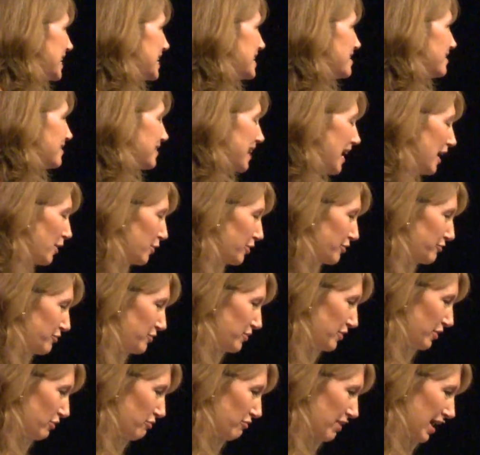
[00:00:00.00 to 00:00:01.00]
leaks out through
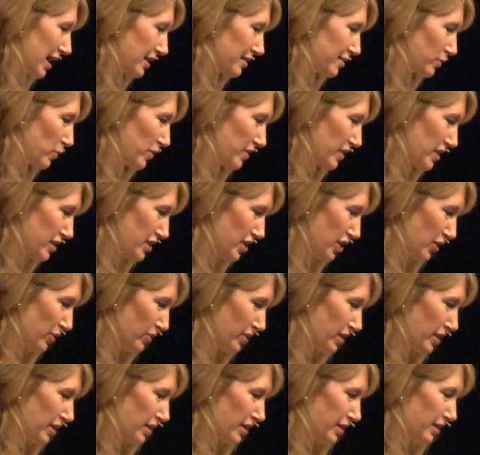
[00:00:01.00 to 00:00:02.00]
the cracks within you
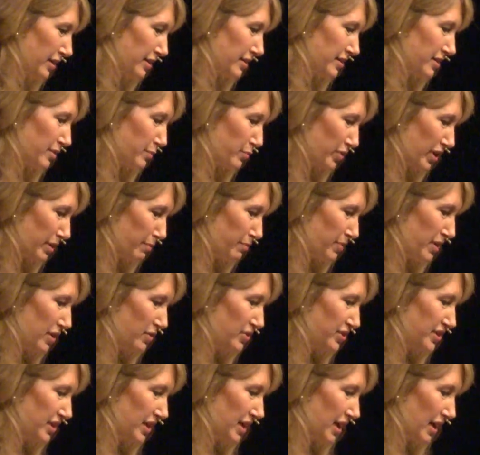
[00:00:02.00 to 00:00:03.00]
to bring
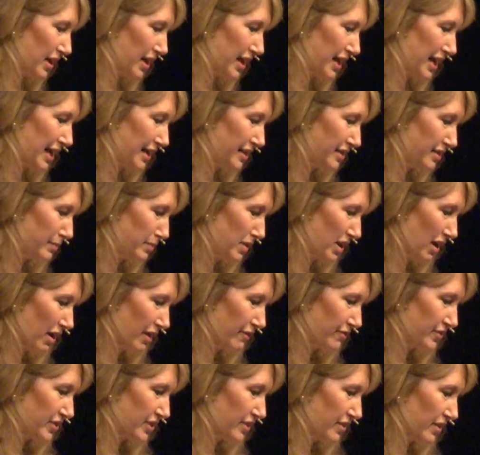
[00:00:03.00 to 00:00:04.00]
beauty and kingdom
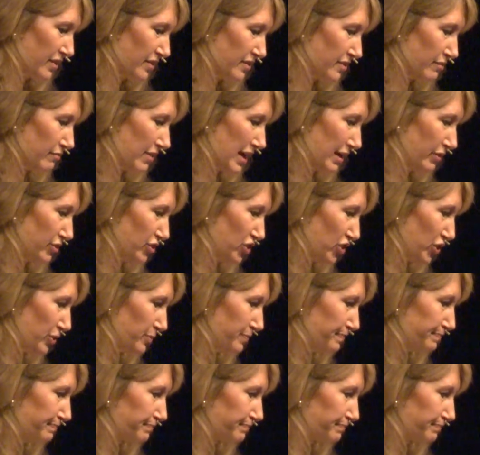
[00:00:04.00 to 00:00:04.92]
life to those around you.